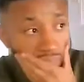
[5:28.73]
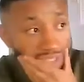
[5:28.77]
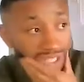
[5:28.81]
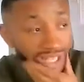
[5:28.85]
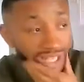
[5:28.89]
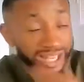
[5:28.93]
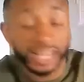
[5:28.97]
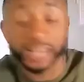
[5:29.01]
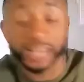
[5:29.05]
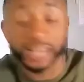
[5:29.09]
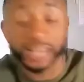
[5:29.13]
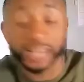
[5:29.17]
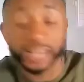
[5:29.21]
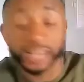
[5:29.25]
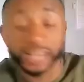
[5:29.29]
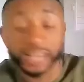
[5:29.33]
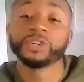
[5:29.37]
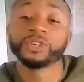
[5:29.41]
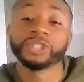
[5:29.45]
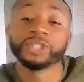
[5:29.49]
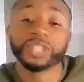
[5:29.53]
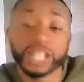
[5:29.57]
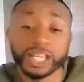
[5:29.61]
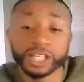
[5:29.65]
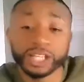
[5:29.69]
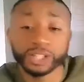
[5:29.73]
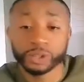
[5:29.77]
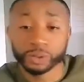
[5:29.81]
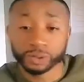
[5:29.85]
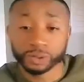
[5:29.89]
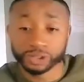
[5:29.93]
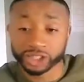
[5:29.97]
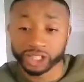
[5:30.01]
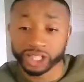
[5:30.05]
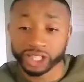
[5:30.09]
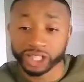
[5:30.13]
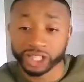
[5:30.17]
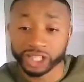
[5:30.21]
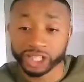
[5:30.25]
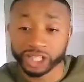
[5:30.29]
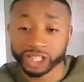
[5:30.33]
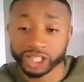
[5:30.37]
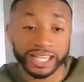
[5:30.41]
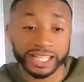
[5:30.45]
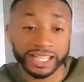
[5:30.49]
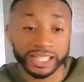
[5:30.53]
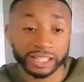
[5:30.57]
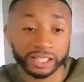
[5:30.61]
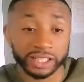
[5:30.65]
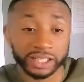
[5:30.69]
even if you did use your
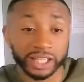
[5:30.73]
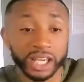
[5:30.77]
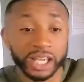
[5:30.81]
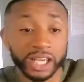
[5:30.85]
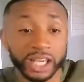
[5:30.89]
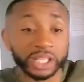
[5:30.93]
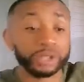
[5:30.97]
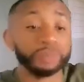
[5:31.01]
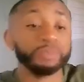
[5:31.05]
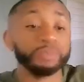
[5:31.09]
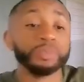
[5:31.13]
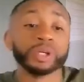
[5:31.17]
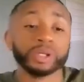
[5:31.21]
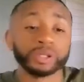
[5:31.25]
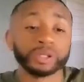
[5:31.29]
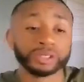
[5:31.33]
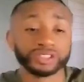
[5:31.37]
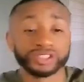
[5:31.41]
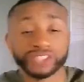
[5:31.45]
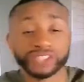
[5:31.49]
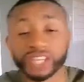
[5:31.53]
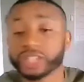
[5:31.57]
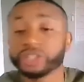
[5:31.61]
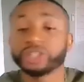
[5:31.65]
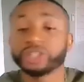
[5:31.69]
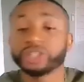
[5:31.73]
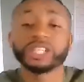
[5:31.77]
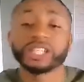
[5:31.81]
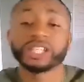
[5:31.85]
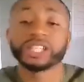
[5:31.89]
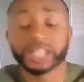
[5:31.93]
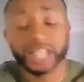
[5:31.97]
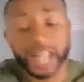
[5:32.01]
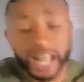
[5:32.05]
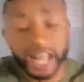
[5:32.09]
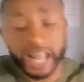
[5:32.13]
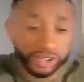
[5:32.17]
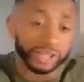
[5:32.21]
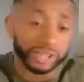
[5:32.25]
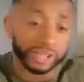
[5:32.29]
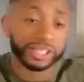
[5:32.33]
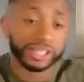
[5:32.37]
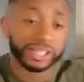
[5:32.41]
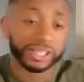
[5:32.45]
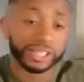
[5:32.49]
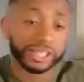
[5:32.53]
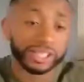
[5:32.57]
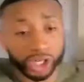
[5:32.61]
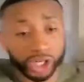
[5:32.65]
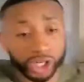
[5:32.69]
EIN, you built, say you did the net
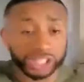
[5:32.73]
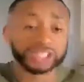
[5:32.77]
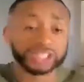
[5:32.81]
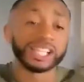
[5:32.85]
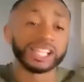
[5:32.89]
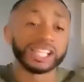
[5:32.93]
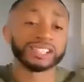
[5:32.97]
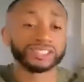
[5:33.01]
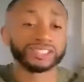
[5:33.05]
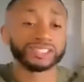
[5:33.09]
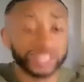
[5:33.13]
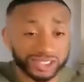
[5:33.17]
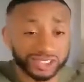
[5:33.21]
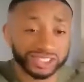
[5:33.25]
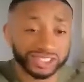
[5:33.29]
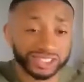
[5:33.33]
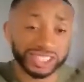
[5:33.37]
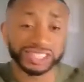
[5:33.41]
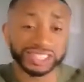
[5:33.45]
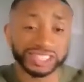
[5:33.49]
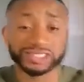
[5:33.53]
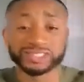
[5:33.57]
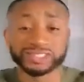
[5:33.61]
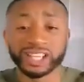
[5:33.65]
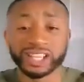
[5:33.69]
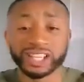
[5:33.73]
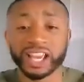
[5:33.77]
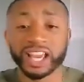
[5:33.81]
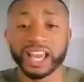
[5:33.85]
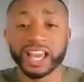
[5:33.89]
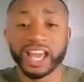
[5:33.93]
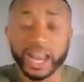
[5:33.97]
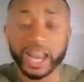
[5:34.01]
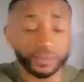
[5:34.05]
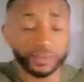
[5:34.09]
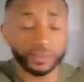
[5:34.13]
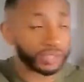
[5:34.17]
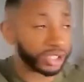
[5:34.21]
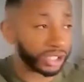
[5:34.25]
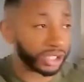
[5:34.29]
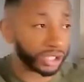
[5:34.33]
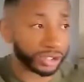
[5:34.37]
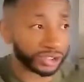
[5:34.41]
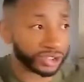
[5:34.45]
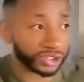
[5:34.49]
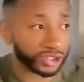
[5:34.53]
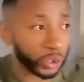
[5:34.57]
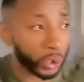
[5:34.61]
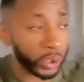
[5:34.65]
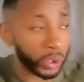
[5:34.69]
30s, net 60s, everything
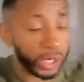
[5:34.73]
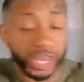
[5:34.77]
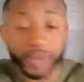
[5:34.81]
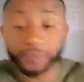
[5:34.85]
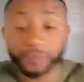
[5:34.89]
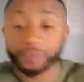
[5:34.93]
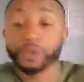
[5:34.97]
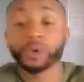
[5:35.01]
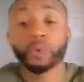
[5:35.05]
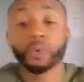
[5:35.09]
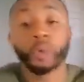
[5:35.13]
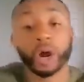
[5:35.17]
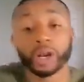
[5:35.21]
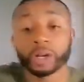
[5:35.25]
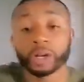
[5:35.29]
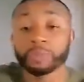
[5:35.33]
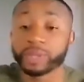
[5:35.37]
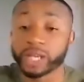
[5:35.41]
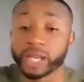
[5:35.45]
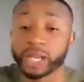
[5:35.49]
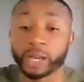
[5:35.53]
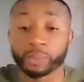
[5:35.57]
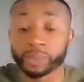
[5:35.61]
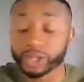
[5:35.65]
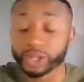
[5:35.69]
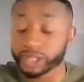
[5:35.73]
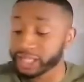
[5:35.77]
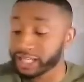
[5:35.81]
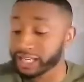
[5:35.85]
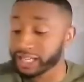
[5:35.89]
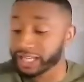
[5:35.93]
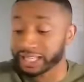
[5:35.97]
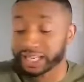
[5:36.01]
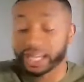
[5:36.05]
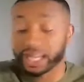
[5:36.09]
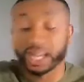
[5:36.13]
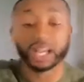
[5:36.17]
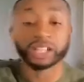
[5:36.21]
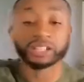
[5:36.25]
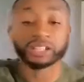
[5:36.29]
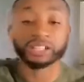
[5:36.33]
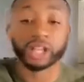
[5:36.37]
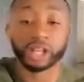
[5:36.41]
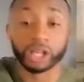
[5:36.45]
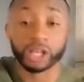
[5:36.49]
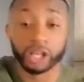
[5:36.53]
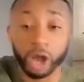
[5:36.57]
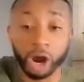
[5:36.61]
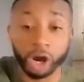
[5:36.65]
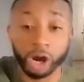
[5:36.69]
the sort. If you want to be able to get the
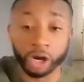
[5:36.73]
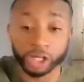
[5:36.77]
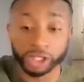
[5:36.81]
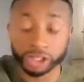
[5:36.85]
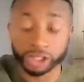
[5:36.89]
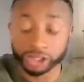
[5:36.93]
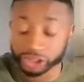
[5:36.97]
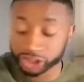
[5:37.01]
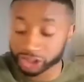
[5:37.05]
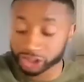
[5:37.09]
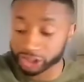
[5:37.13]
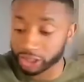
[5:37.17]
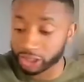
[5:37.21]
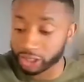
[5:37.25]
large